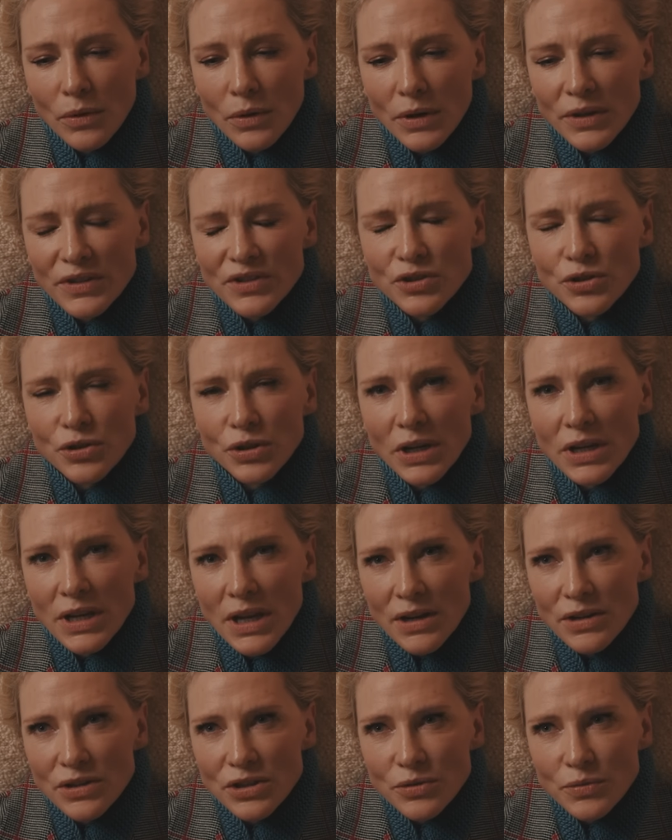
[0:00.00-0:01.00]
because Judi
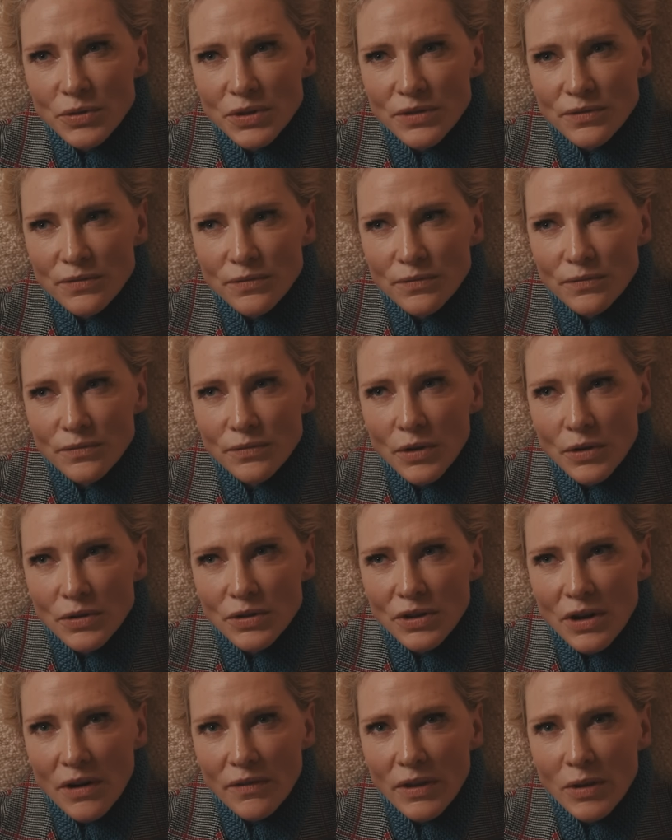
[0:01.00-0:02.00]
Dench was
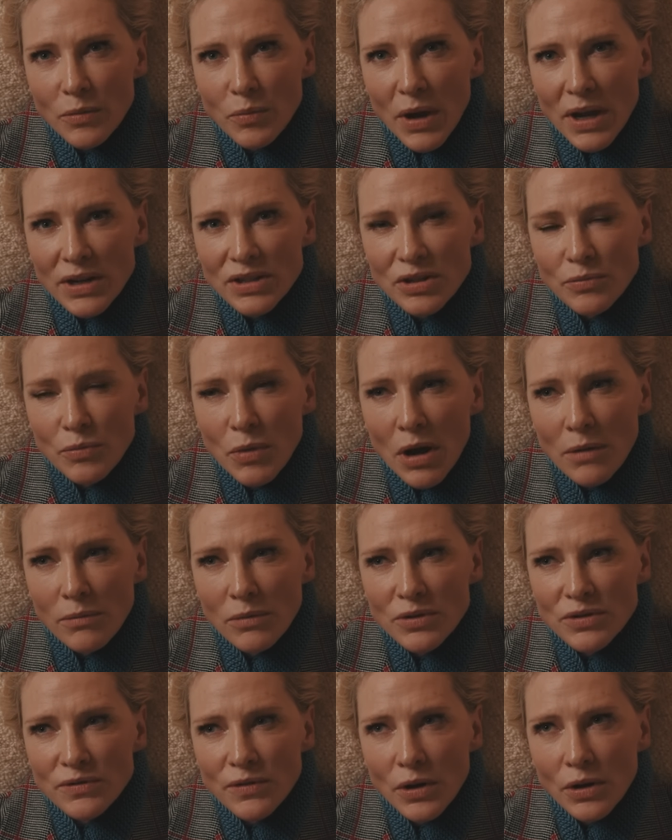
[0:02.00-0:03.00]
photographed, I think Patrick Marber
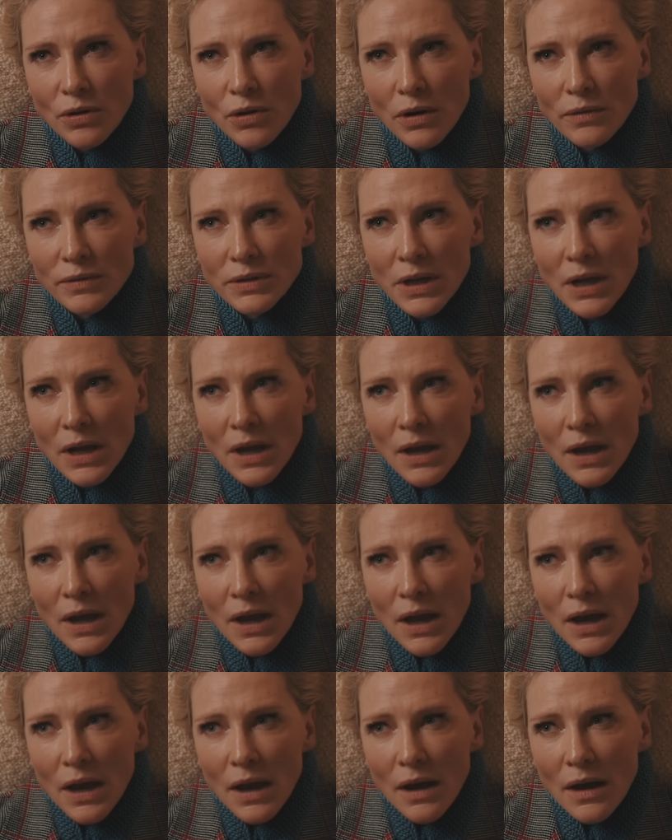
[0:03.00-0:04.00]
was photographed,
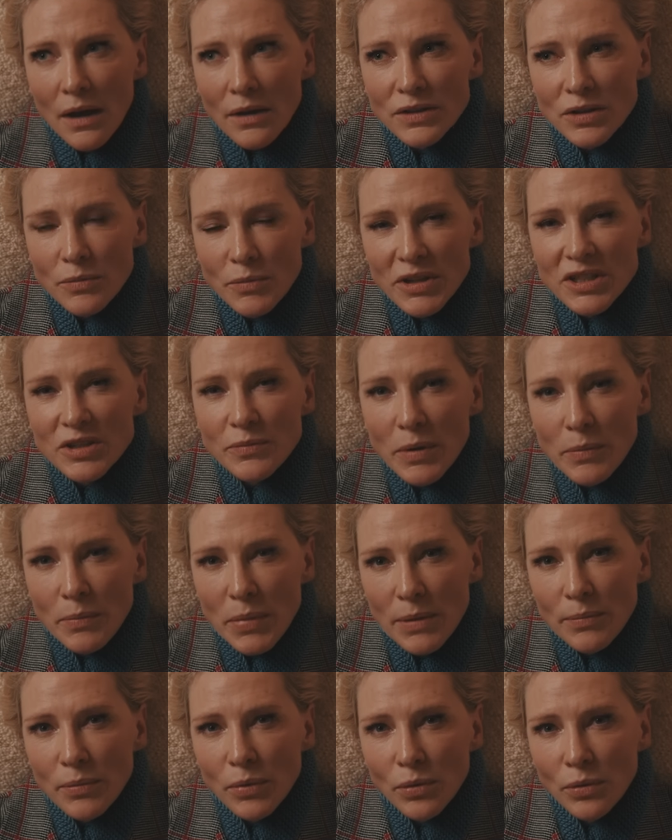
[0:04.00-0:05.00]
so it must have been
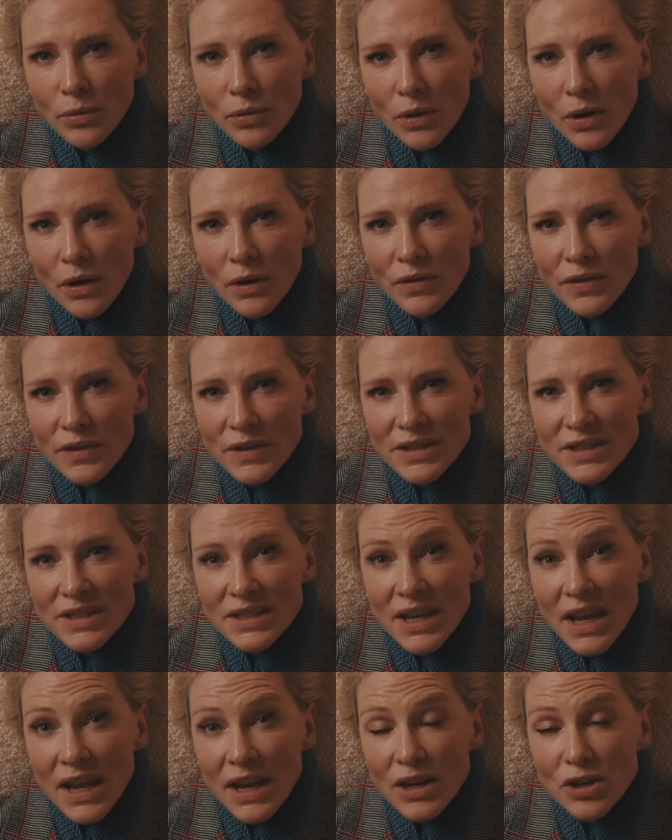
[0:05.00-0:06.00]
people on
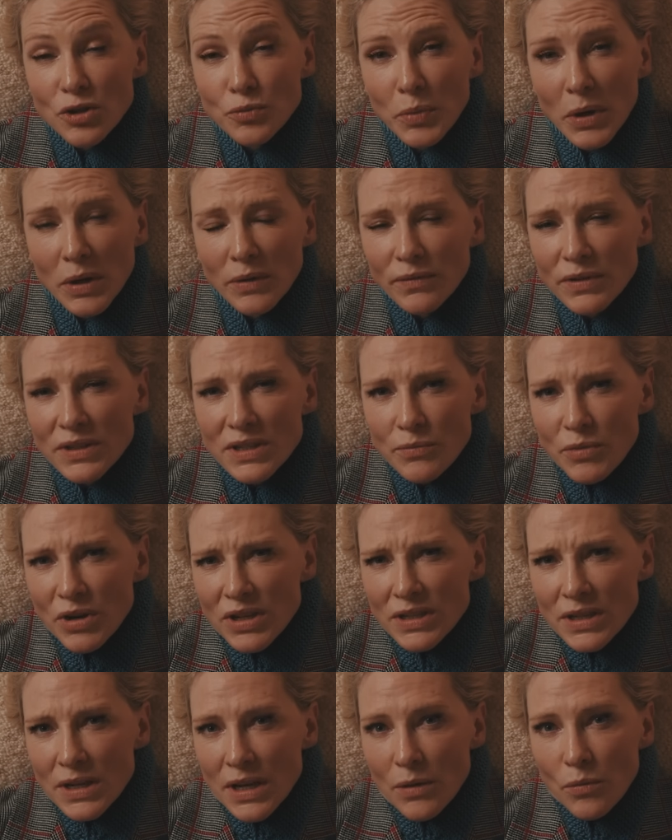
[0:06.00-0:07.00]
stage, but for some
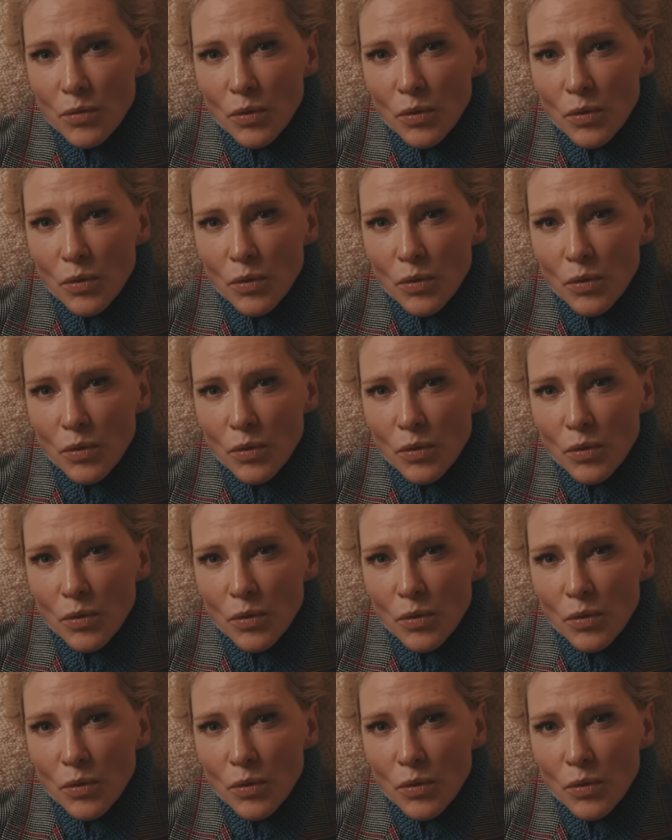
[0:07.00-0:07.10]
reason